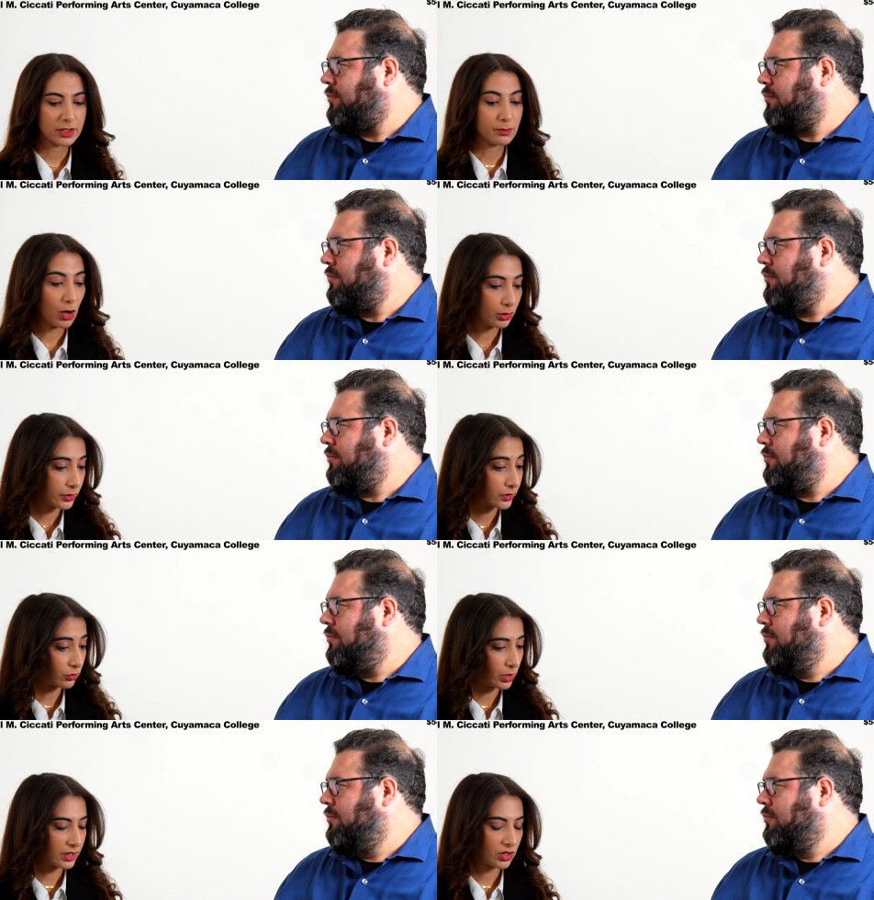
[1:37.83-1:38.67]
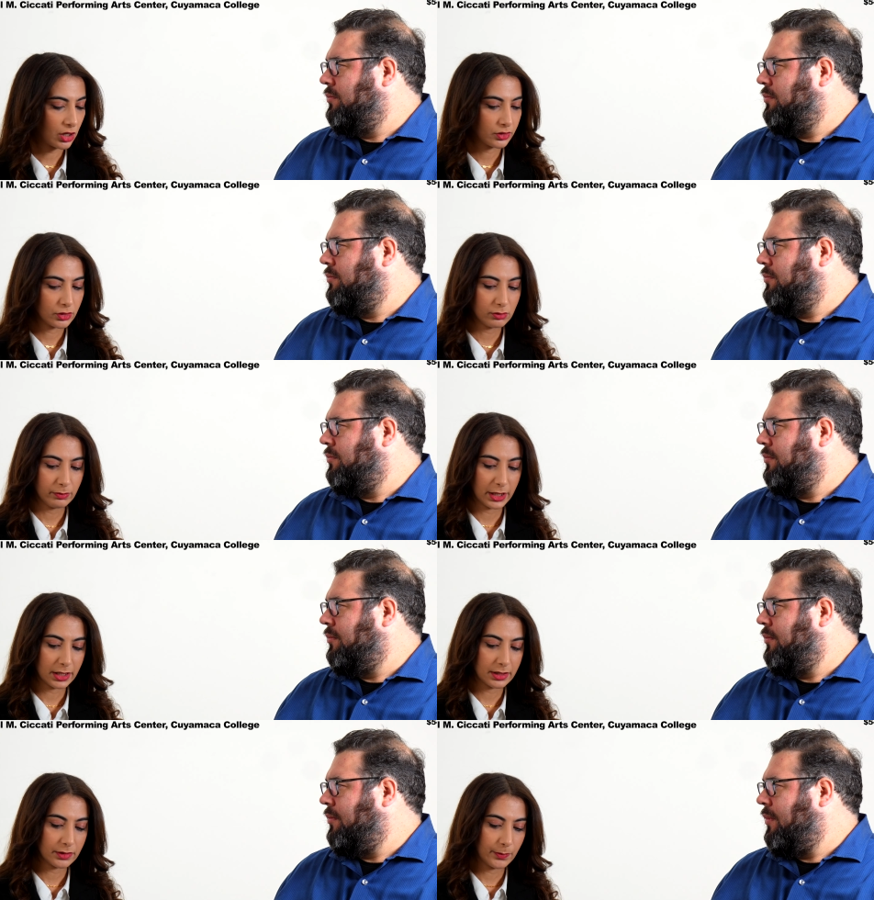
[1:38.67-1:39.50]
Speaker 1: a smaller string section
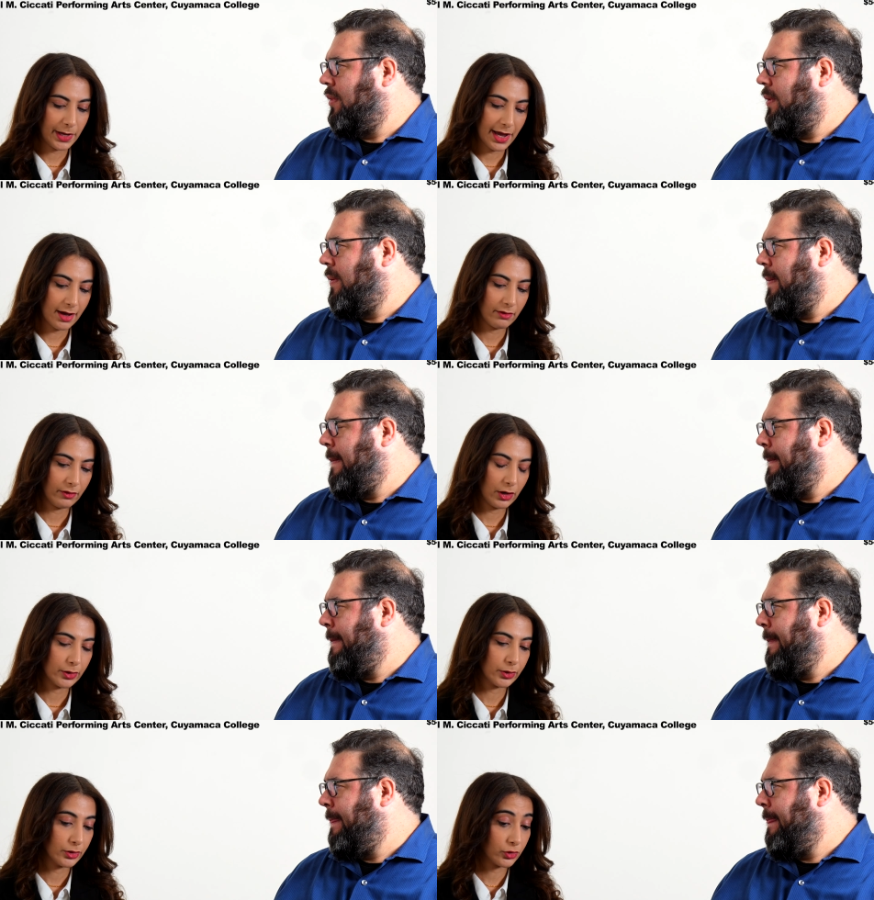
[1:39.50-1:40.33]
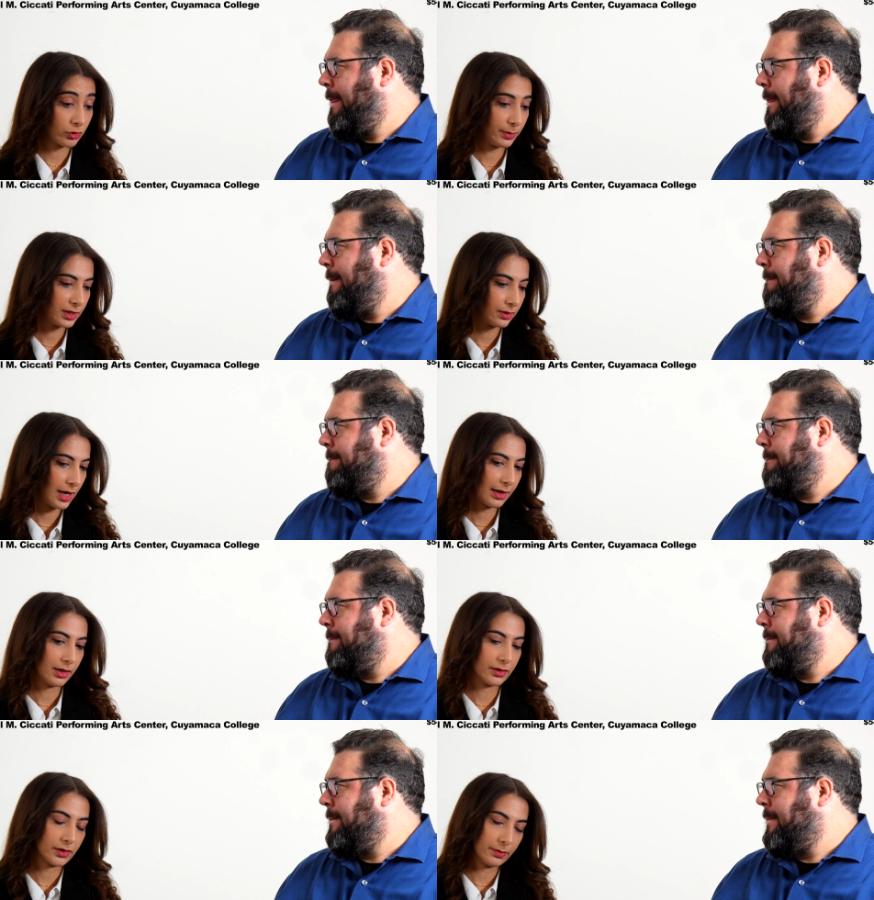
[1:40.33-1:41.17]
because we have other instruments that
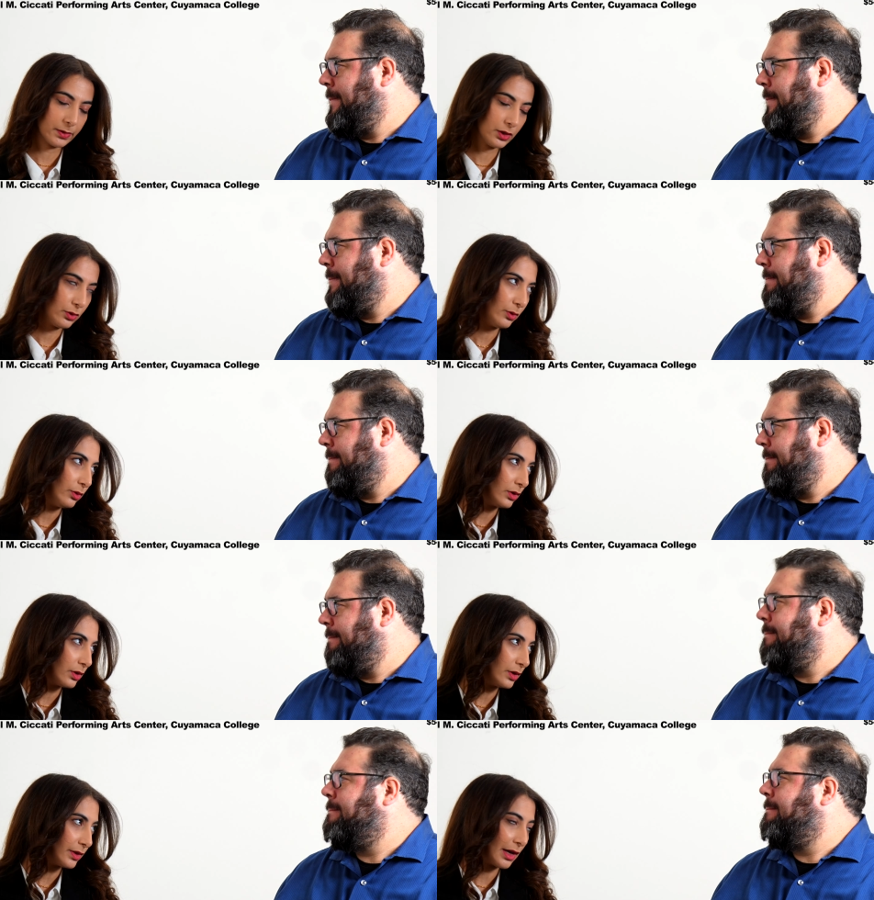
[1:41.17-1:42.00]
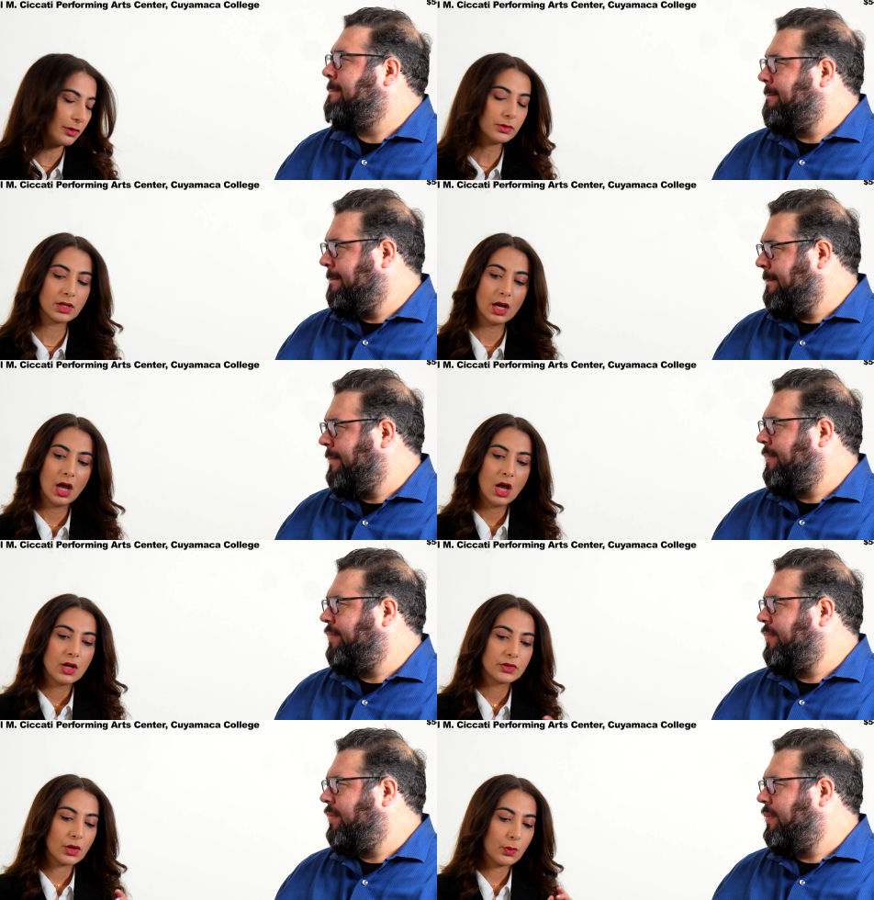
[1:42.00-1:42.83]
kind of substitute the sound.
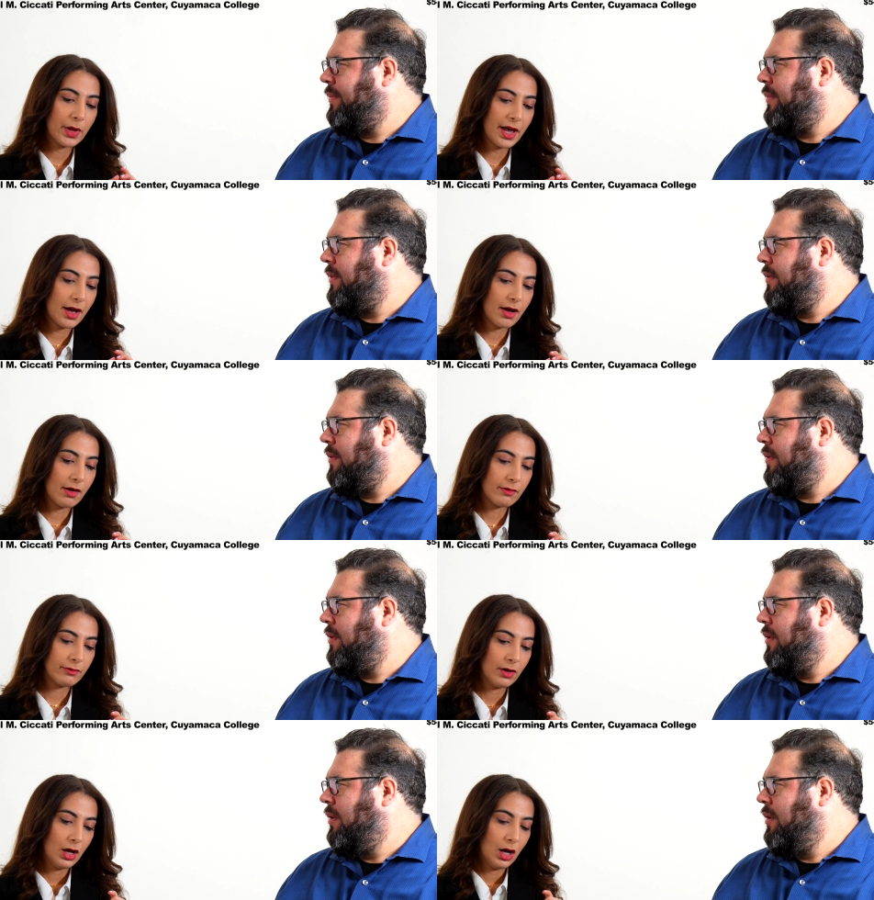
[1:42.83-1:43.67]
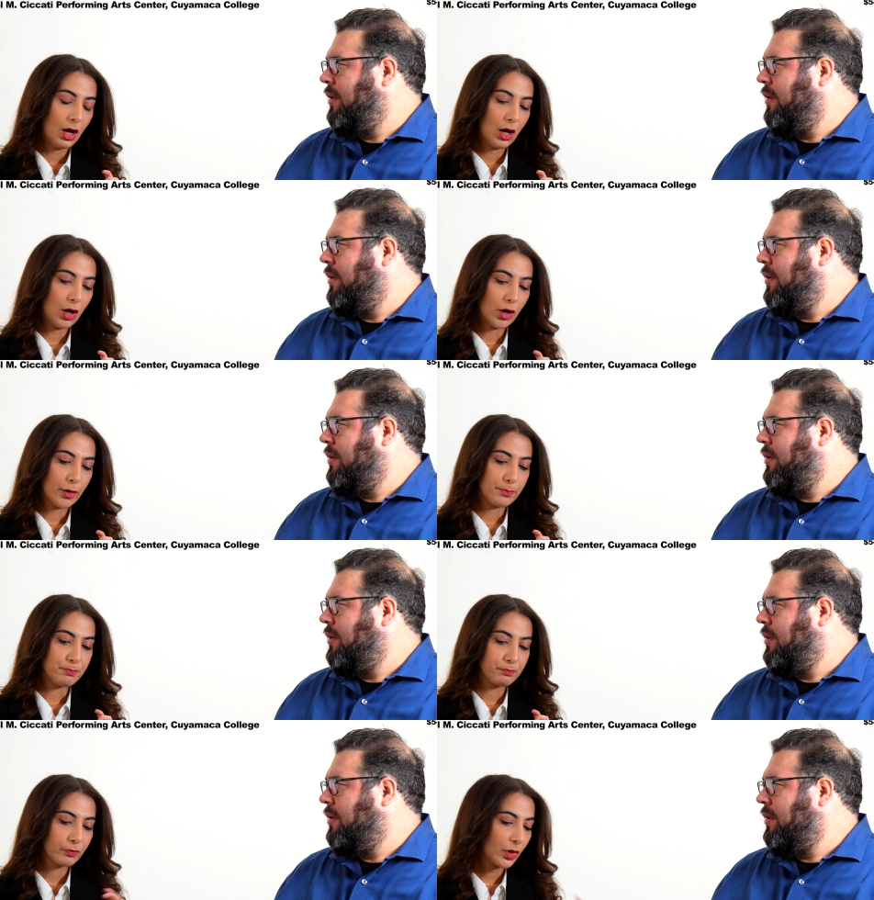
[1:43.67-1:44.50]
So we have
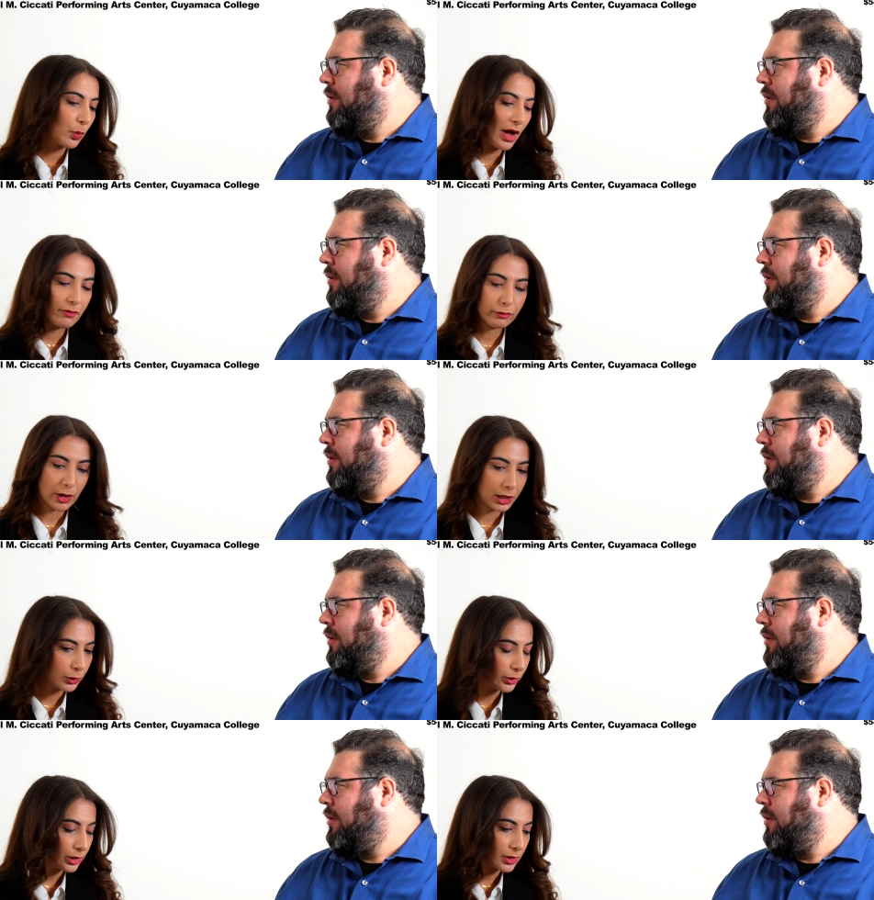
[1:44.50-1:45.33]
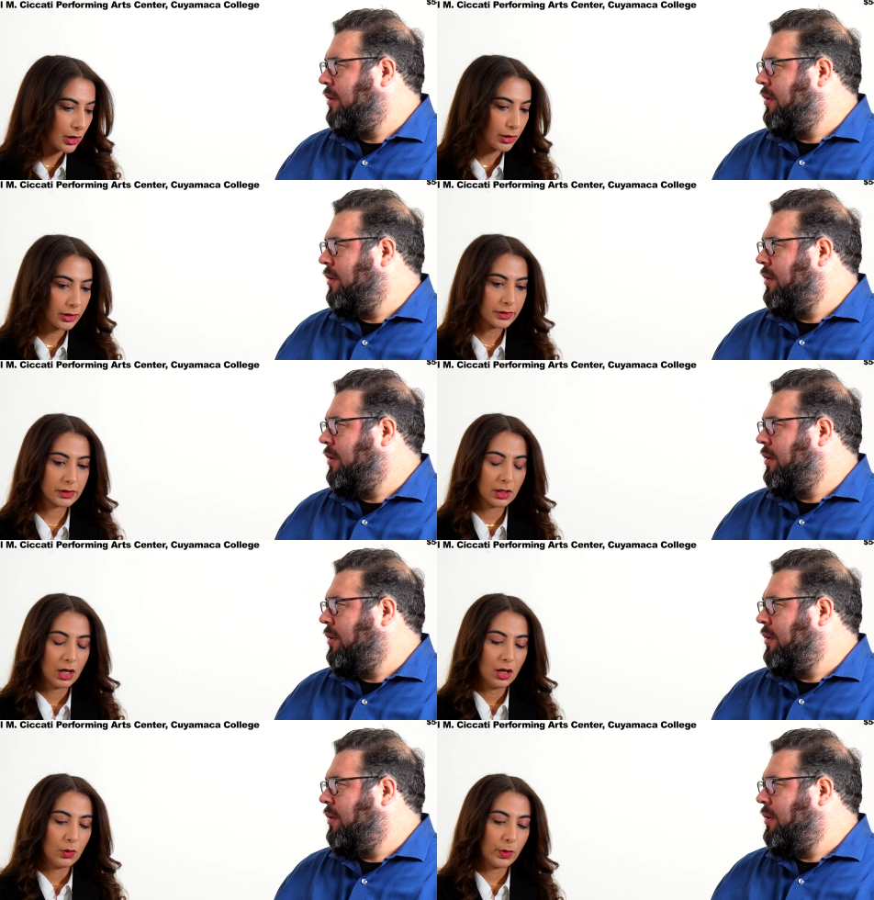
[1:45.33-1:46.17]
um, we have regular guitars,
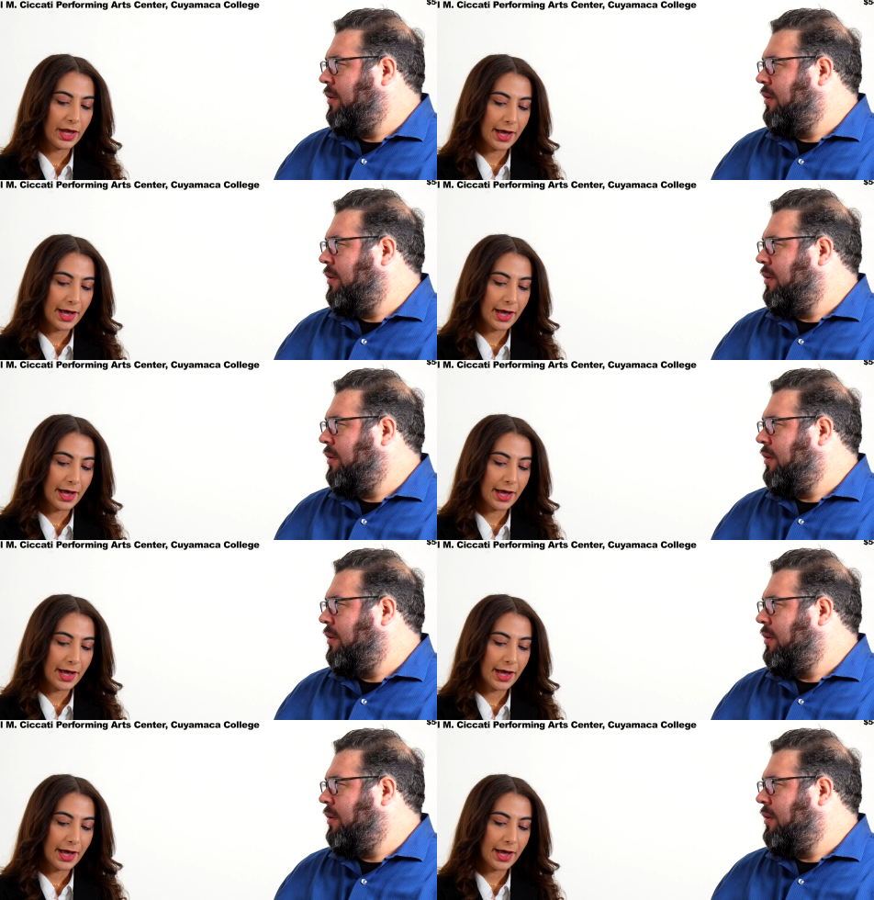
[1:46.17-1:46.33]
we